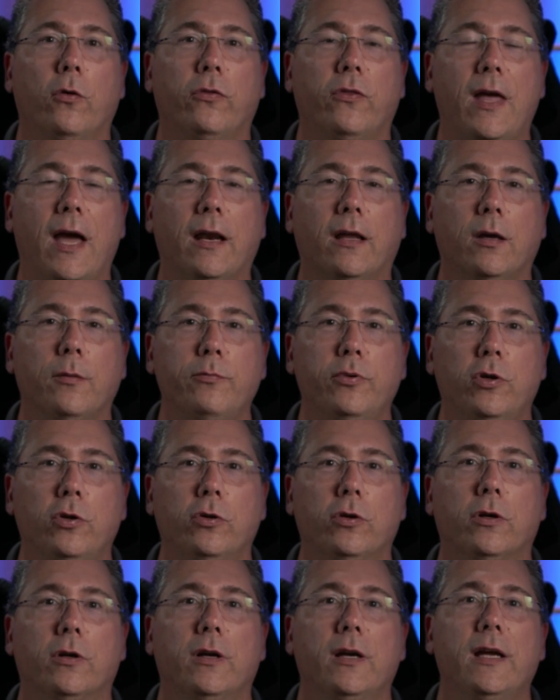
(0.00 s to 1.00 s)
that
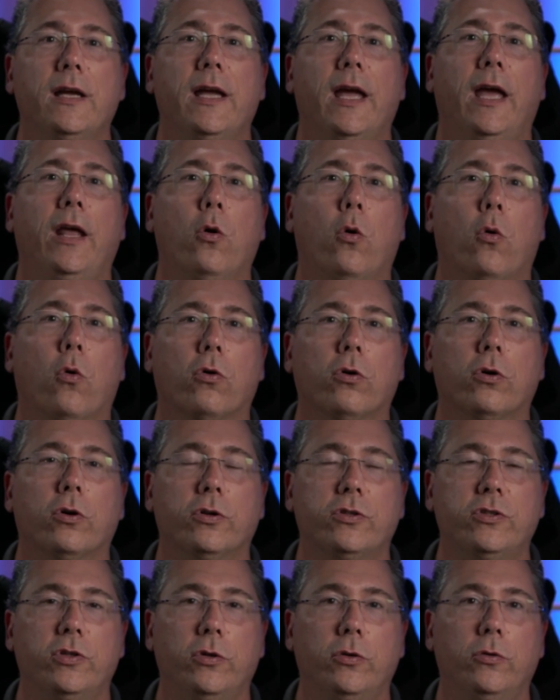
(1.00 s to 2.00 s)
computer in
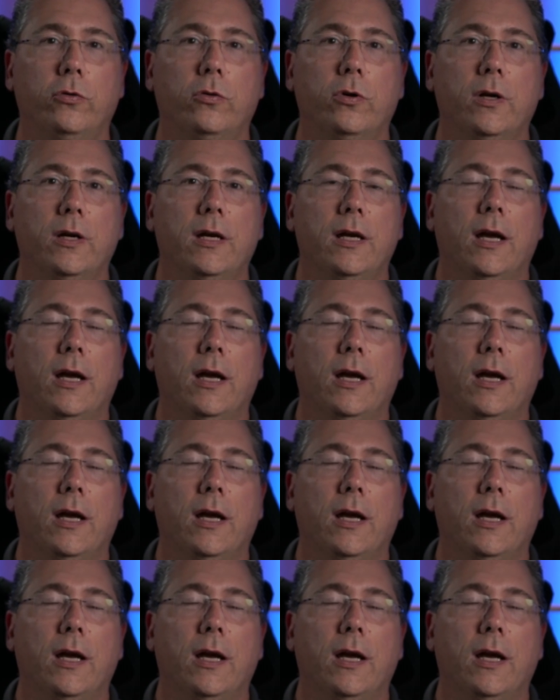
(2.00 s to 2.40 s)
order to